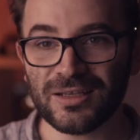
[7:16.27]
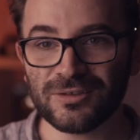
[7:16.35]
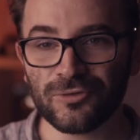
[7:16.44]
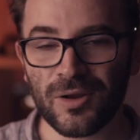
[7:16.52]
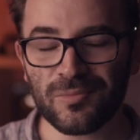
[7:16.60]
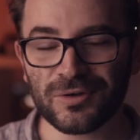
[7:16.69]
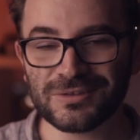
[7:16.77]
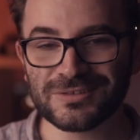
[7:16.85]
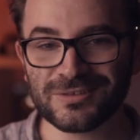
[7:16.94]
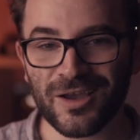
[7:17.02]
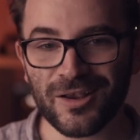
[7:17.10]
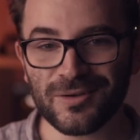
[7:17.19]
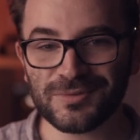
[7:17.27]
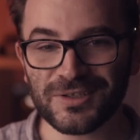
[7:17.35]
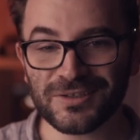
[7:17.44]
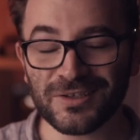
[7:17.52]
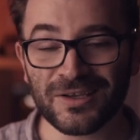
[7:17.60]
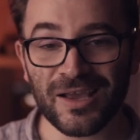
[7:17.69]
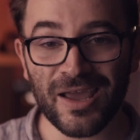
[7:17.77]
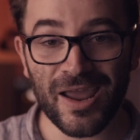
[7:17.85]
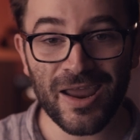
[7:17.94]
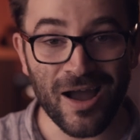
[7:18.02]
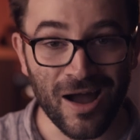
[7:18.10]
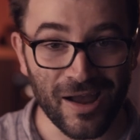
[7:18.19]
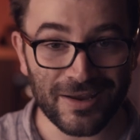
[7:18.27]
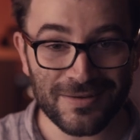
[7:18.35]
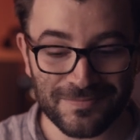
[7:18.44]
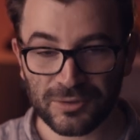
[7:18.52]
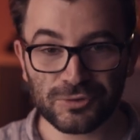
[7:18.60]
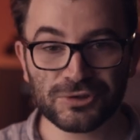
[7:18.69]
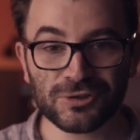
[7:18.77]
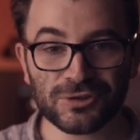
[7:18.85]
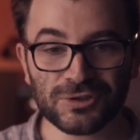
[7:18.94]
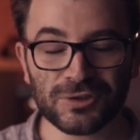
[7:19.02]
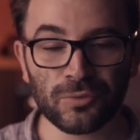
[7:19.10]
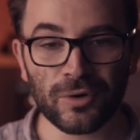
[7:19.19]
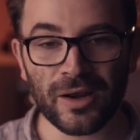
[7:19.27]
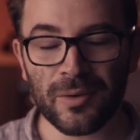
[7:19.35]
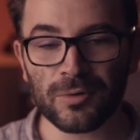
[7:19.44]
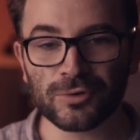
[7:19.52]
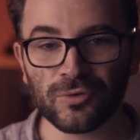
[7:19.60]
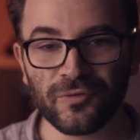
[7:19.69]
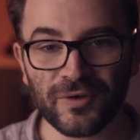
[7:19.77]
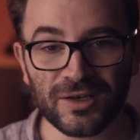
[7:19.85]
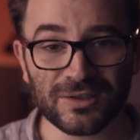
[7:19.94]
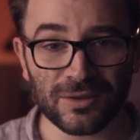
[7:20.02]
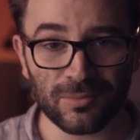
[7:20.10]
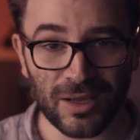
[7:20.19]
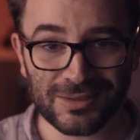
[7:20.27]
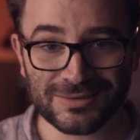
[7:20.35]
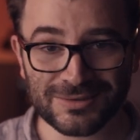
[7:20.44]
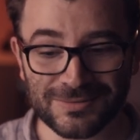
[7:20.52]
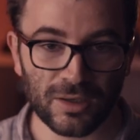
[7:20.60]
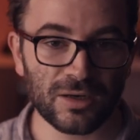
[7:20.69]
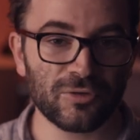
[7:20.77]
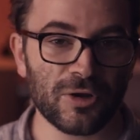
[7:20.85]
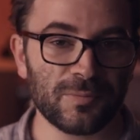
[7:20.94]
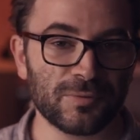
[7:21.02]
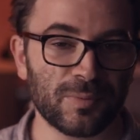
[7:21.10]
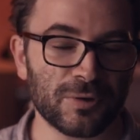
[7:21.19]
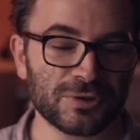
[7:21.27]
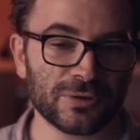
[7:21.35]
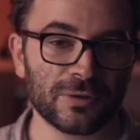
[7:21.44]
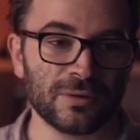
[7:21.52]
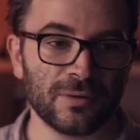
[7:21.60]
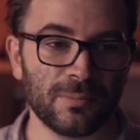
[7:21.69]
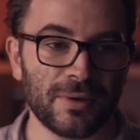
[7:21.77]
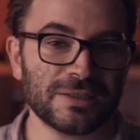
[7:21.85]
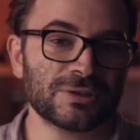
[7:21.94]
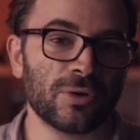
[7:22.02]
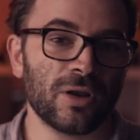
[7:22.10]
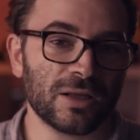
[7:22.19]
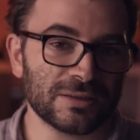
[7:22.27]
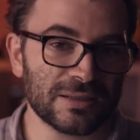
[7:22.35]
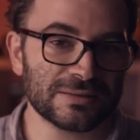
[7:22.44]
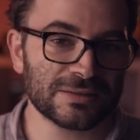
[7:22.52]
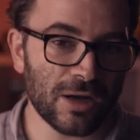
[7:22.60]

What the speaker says: and the Rembrandt style imitating AI, researchers were able to fill in the blanks in a great proportion based on London's